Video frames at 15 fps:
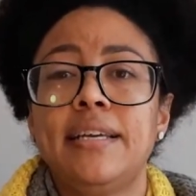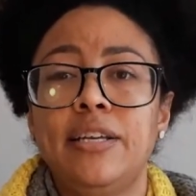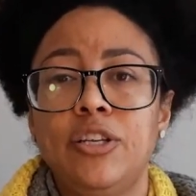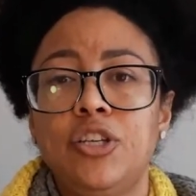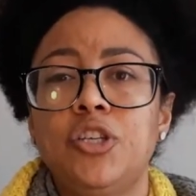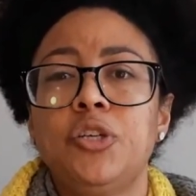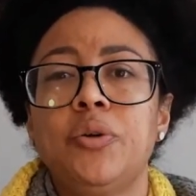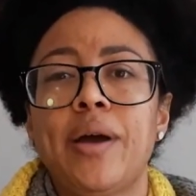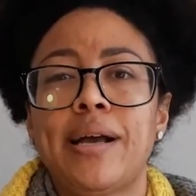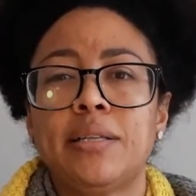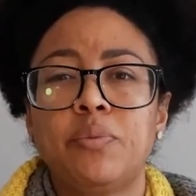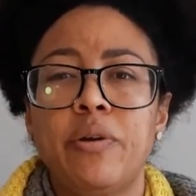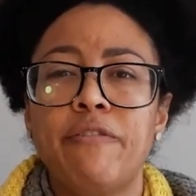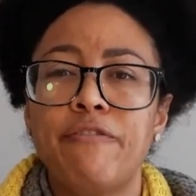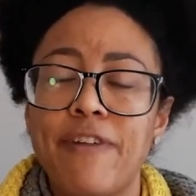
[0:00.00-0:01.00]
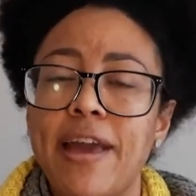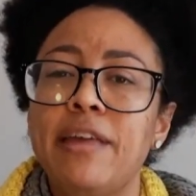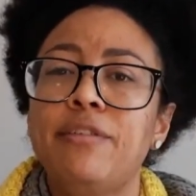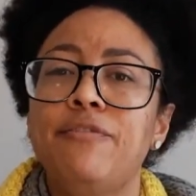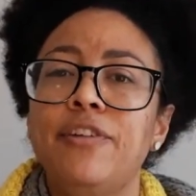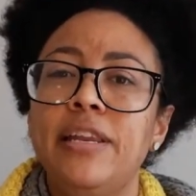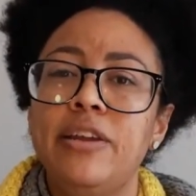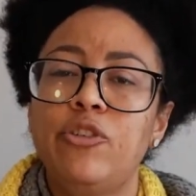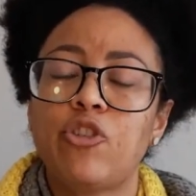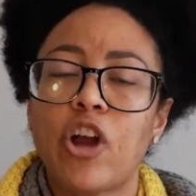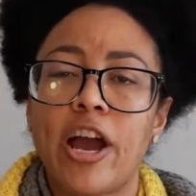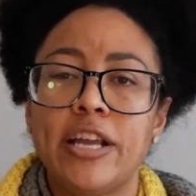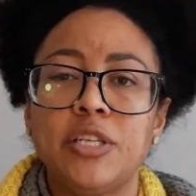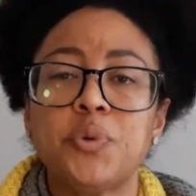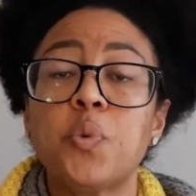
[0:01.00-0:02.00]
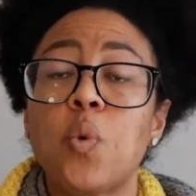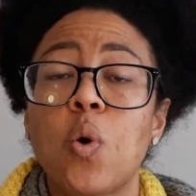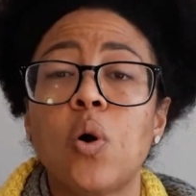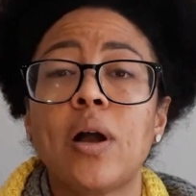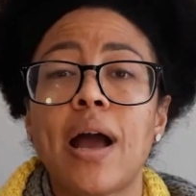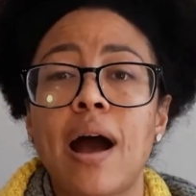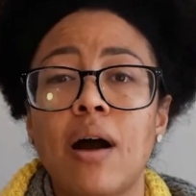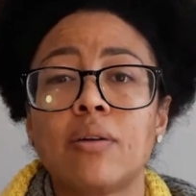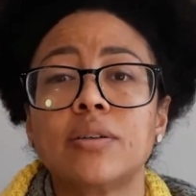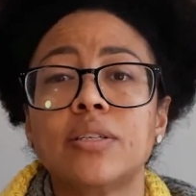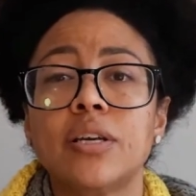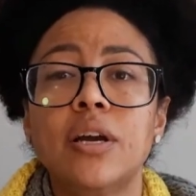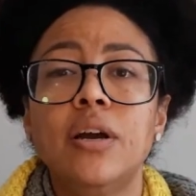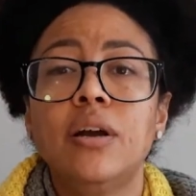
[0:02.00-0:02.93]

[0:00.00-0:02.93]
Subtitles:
into as we faithfully try to walk out